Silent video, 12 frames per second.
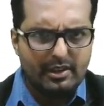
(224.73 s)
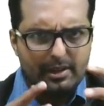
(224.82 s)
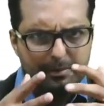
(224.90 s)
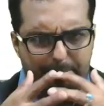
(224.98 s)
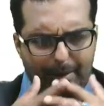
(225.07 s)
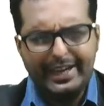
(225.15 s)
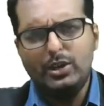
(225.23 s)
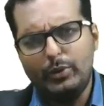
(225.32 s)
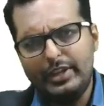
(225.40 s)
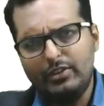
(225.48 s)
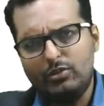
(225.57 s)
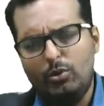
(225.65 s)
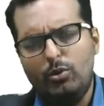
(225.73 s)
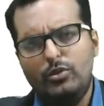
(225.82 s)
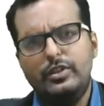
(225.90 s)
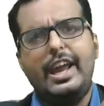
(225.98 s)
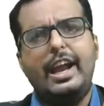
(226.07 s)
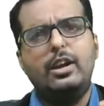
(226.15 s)
By doing so,
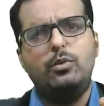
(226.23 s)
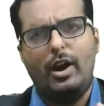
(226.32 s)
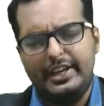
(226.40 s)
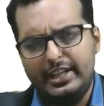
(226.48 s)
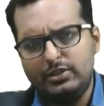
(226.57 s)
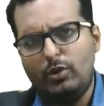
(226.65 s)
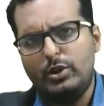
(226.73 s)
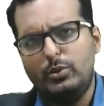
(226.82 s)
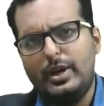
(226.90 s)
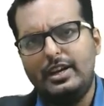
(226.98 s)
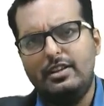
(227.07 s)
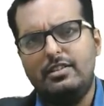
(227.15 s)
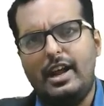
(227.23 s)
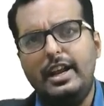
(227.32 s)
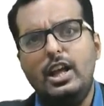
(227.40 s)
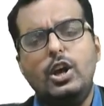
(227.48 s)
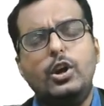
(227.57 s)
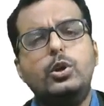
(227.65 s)
the advantage what you get is that
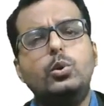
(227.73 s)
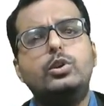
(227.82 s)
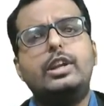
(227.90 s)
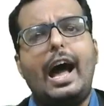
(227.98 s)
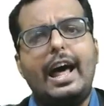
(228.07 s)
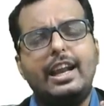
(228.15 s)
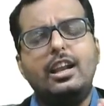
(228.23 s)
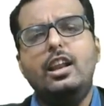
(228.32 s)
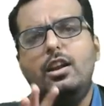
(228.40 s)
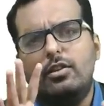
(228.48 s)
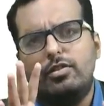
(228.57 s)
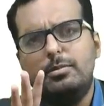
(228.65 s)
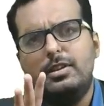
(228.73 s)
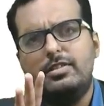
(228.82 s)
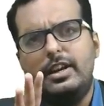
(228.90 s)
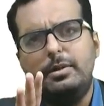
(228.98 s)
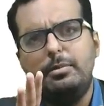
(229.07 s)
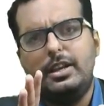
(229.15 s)
you directly learn from the
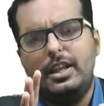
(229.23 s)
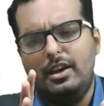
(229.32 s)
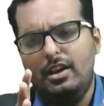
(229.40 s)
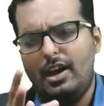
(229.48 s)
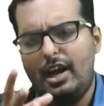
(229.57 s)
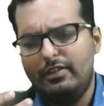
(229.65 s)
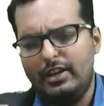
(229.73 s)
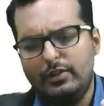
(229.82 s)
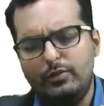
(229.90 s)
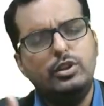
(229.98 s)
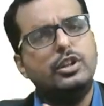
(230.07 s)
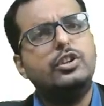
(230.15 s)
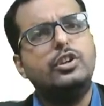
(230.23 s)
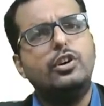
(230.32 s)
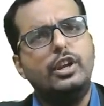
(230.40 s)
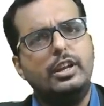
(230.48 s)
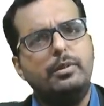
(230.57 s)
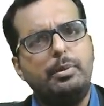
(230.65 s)
study material. I will give you the
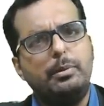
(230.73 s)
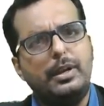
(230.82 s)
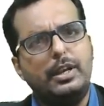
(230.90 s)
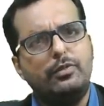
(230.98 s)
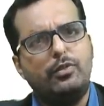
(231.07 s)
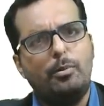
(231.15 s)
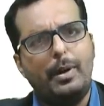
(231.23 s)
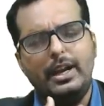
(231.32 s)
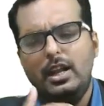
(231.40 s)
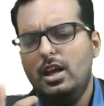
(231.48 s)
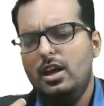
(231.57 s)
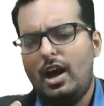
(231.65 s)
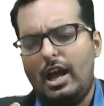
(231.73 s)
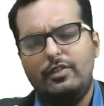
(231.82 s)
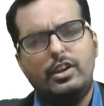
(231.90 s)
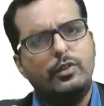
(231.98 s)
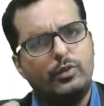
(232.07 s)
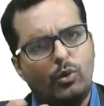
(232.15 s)
theory in PPT format. I will
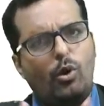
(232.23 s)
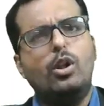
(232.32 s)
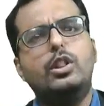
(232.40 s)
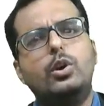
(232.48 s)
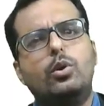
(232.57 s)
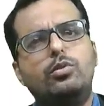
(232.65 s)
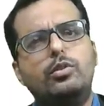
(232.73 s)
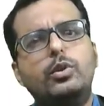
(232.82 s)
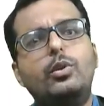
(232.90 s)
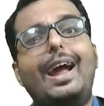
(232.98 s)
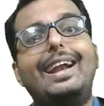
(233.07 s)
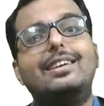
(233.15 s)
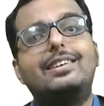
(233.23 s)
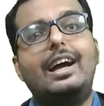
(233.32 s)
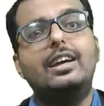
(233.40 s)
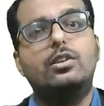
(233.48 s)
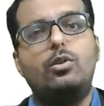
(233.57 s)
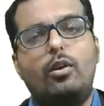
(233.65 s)
give you all the overview,
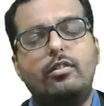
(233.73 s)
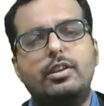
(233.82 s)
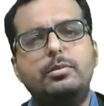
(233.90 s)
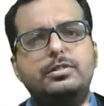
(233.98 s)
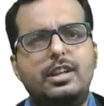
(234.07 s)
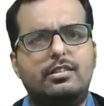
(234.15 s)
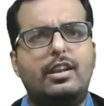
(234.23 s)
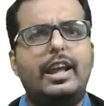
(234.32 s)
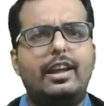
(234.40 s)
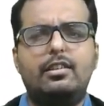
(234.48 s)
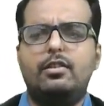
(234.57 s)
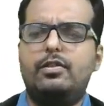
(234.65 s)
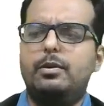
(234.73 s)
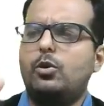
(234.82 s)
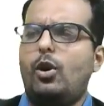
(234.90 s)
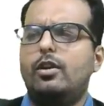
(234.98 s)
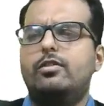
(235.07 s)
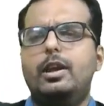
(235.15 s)
entire concept, just like SFM,
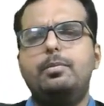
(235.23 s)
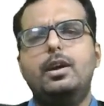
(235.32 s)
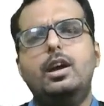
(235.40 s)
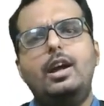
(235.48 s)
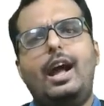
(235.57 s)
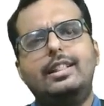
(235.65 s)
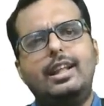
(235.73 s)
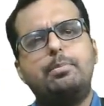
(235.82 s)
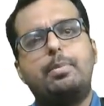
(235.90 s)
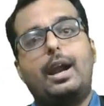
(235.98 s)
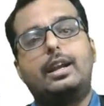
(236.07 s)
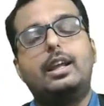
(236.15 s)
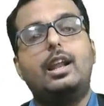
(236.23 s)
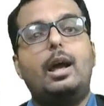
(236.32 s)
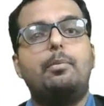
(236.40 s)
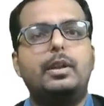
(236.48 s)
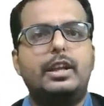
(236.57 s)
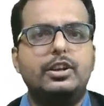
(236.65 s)
concept and then practical
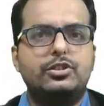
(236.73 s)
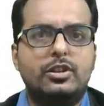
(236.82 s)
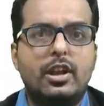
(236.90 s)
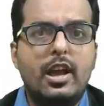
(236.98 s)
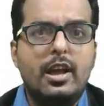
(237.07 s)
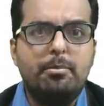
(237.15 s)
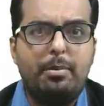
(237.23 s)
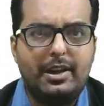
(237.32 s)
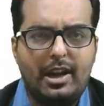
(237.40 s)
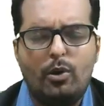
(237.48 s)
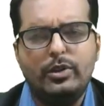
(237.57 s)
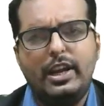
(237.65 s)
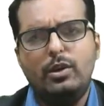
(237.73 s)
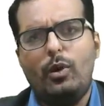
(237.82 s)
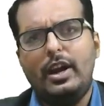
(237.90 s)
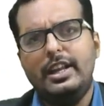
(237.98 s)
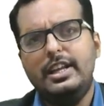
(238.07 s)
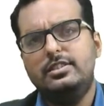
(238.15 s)
application. But now the
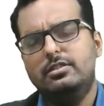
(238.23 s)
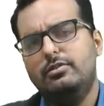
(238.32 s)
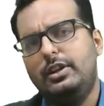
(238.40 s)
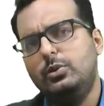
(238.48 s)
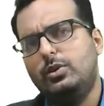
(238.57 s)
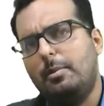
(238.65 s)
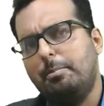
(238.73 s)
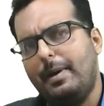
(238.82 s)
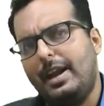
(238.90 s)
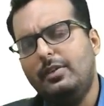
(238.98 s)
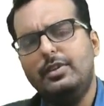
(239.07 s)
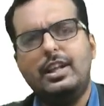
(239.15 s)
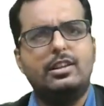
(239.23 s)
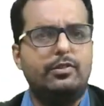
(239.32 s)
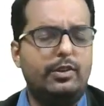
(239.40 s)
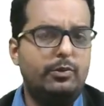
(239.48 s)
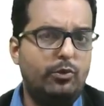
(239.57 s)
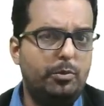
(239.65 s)
advantage when you compare it with
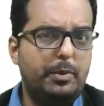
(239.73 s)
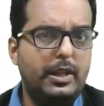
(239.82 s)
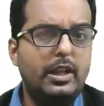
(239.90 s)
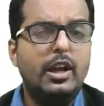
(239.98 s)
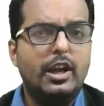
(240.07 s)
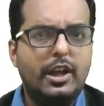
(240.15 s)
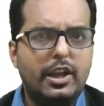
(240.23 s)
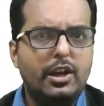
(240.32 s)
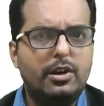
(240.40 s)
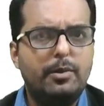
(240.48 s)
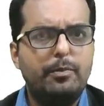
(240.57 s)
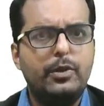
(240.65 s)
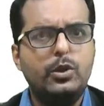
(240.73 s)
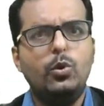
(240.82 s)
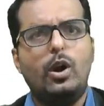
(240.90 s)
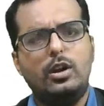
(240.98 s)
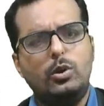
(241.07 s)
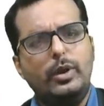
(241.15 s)
SFM would be, here you
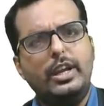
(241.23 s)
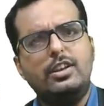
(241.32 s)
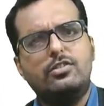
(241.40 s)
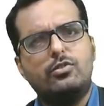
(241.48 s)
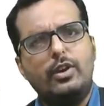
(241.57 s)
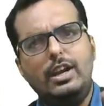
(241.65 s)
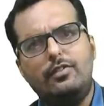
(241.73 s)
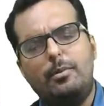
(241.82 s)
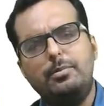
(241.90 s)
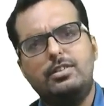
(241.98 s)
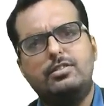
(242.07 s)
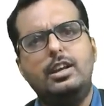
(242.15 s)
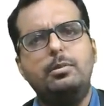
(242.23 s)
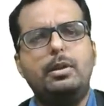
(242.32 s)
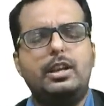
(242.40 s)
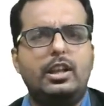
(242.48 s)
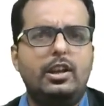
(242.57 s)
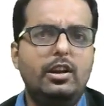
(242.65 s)
are doing it straight from the study
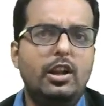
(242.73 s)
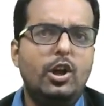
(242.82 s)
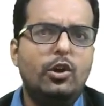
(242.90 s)
material.